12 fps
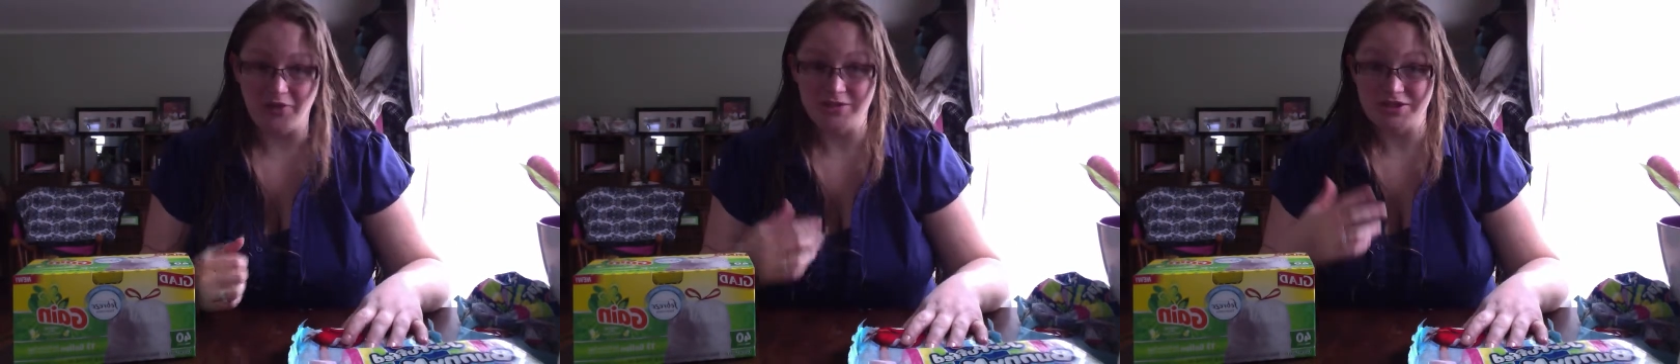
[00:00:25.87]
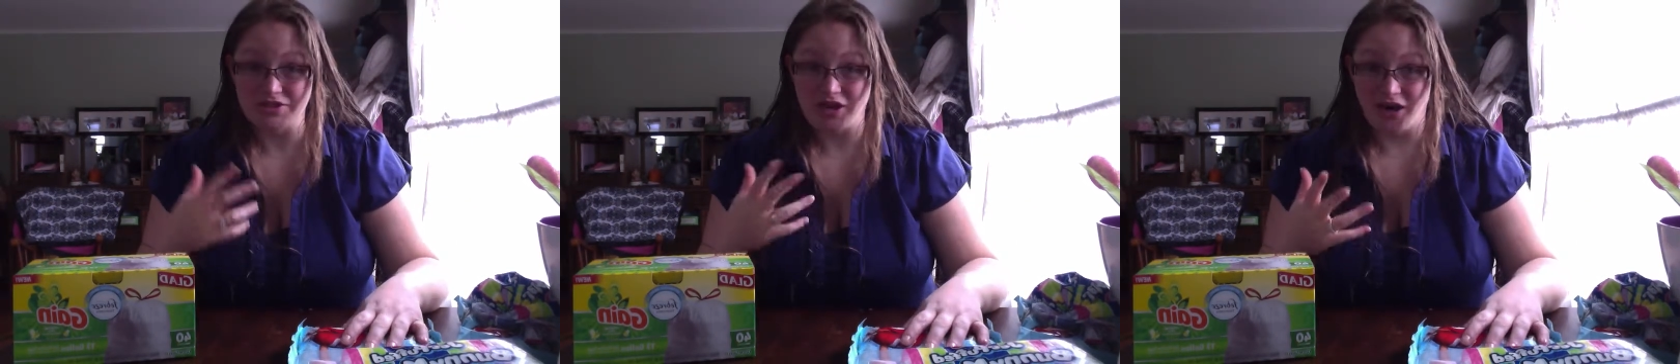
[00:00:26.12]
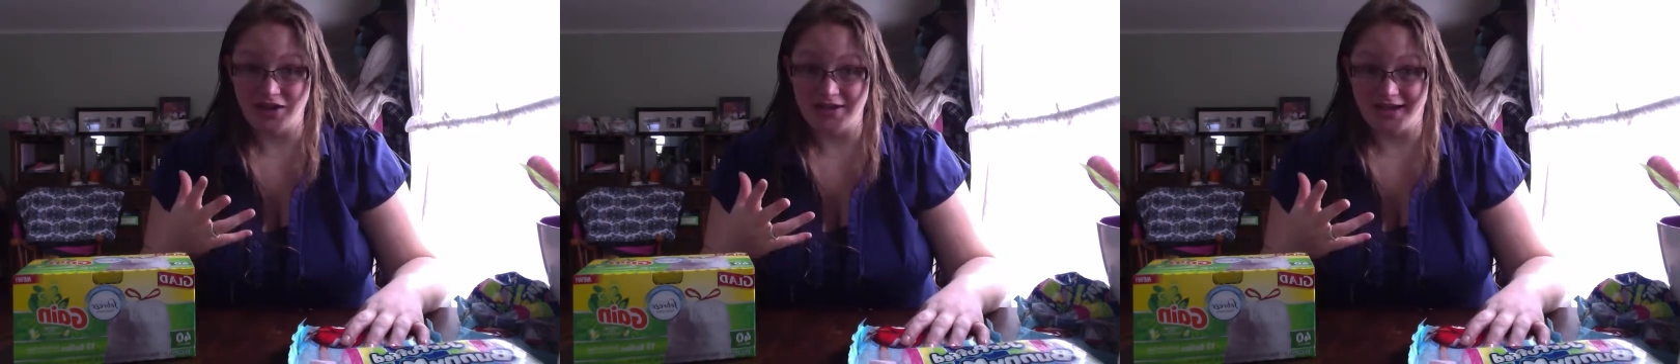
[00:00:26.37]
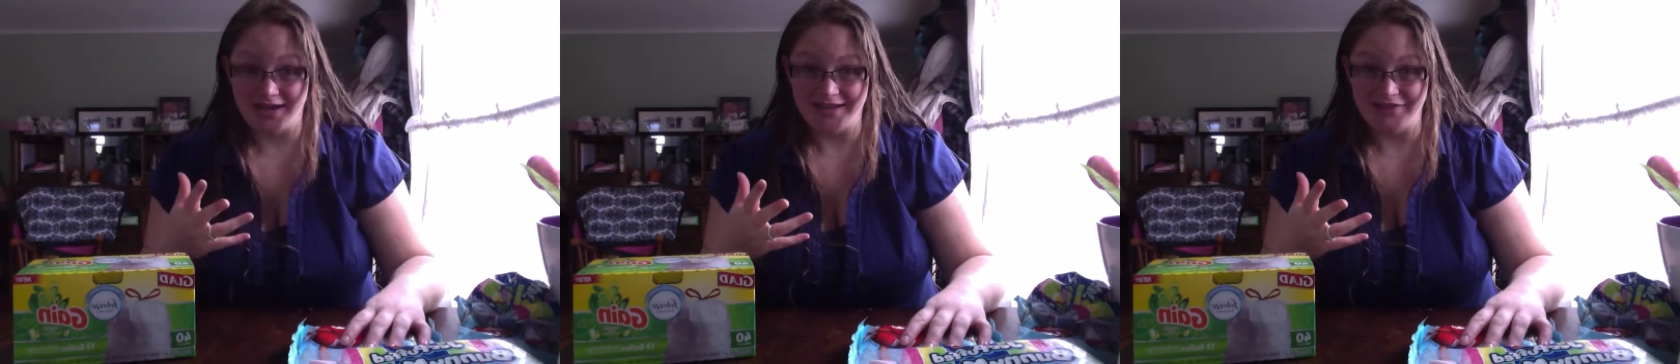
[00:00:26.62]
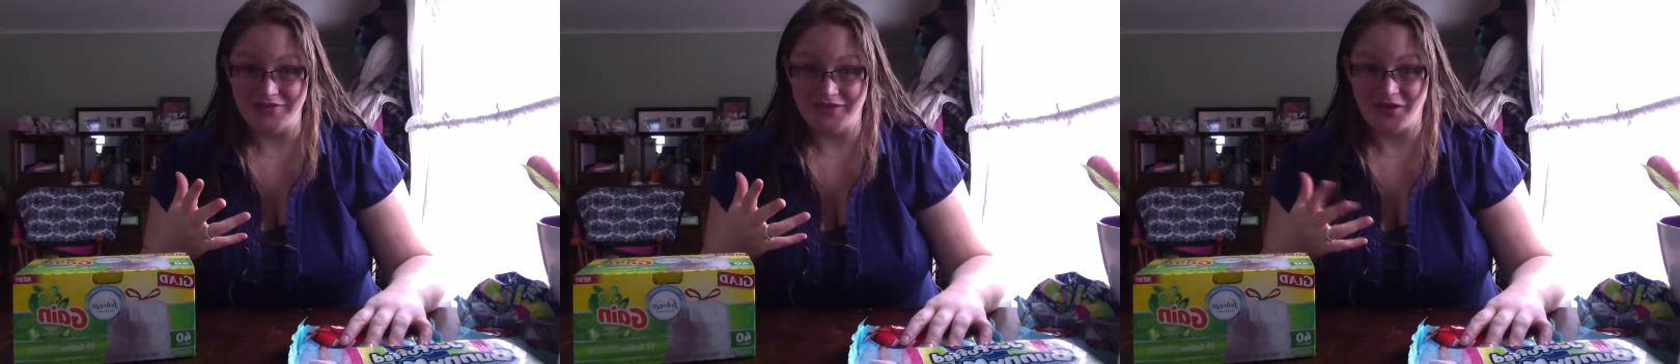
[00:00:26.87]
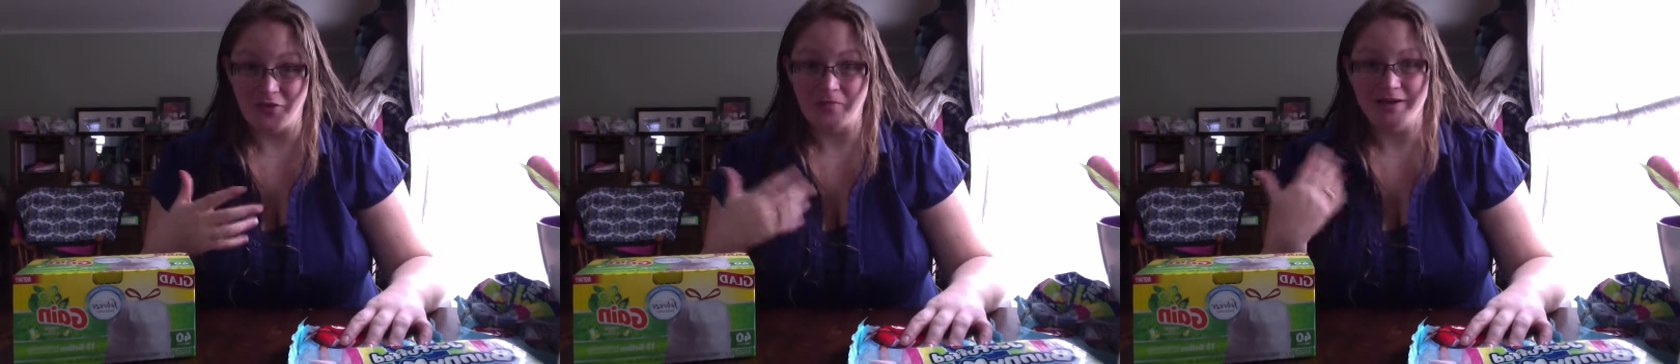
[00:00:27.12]
which are not in the
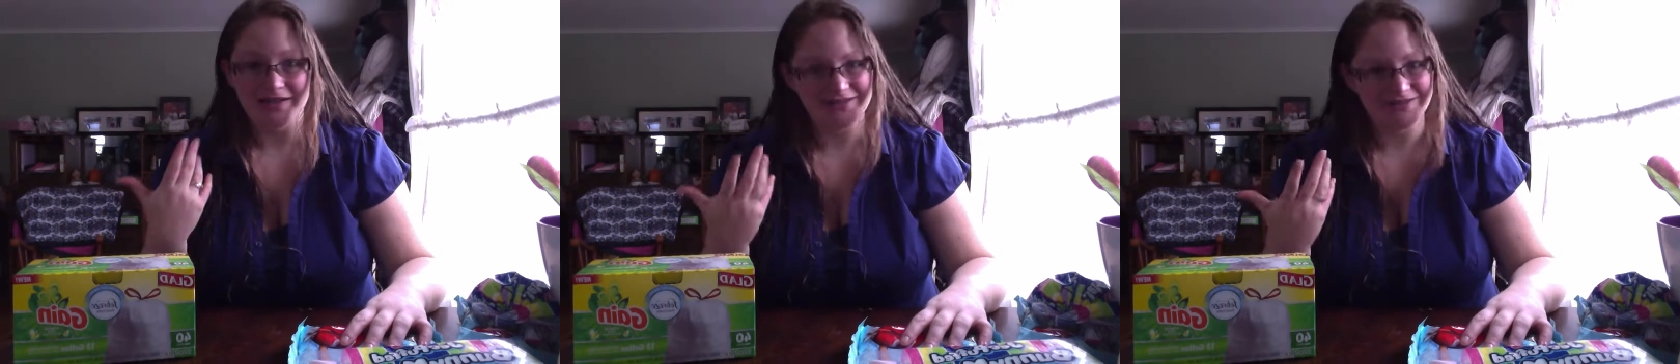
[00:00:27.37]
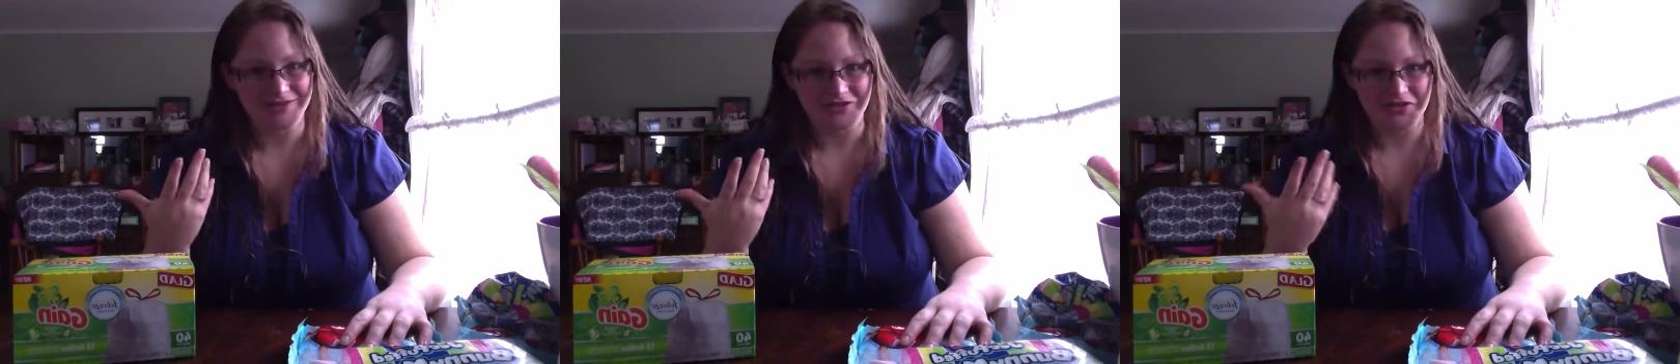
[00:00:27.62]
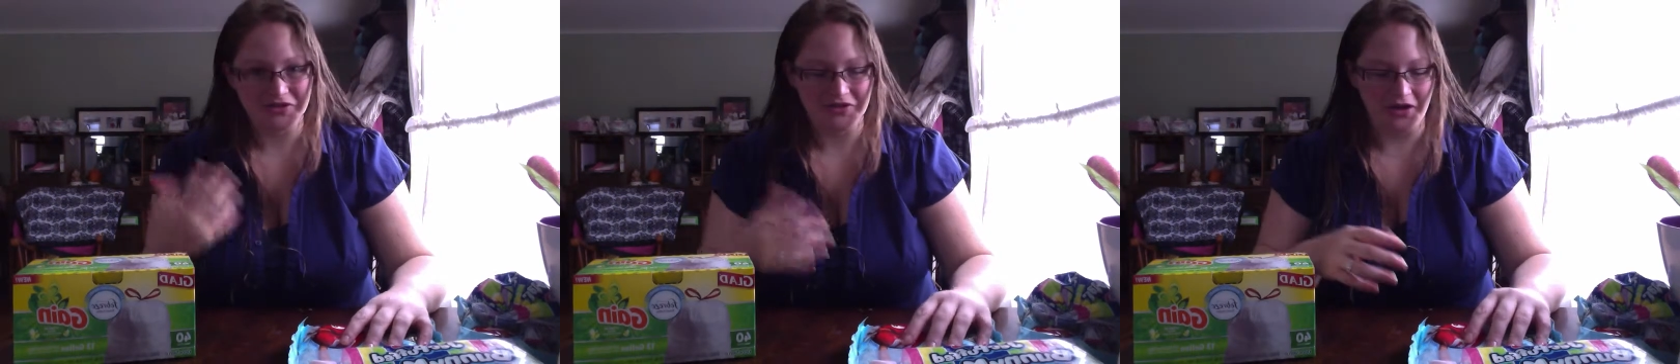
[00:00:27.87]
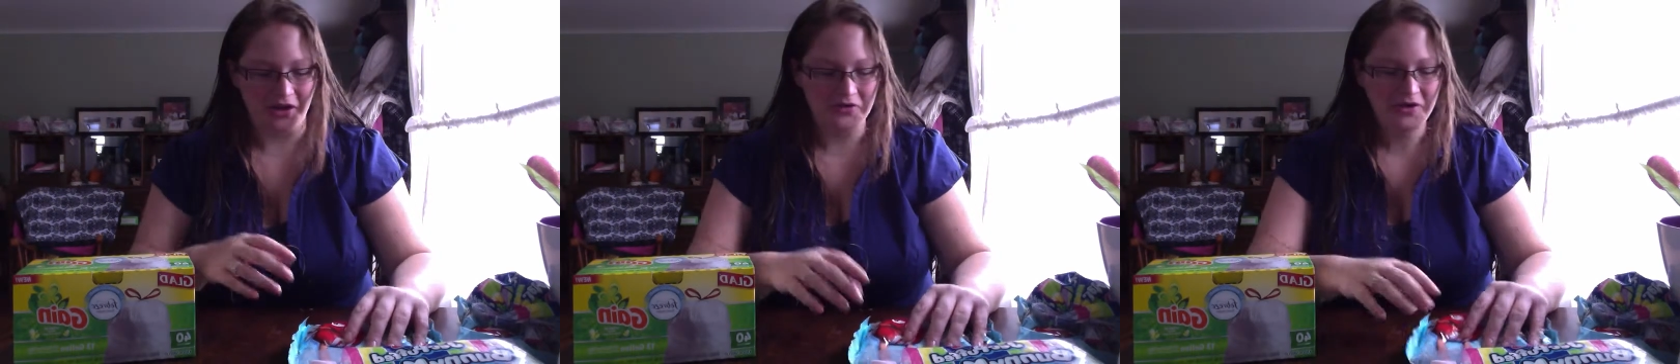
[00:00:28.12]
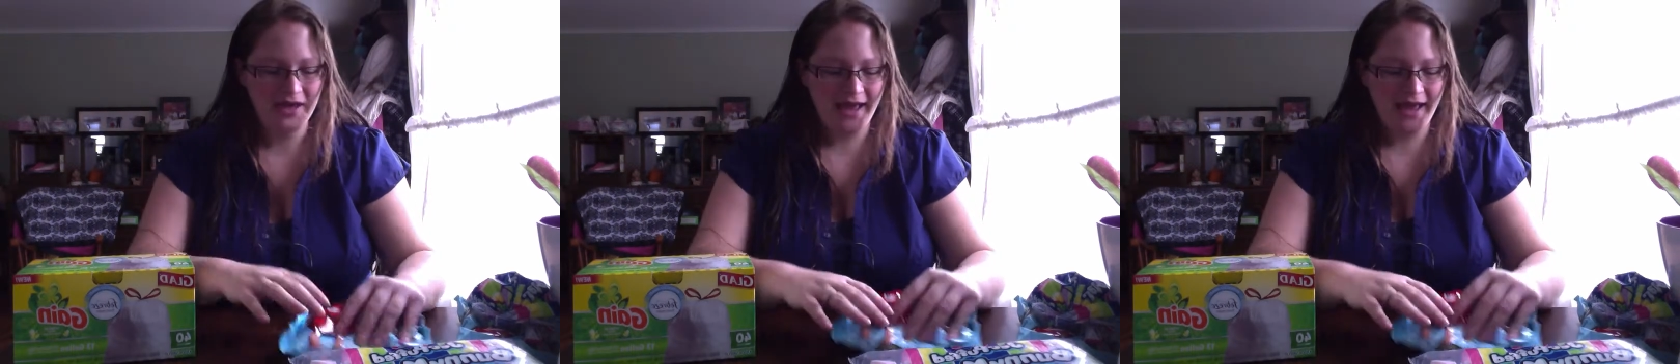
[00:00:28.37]
video, but just so you know.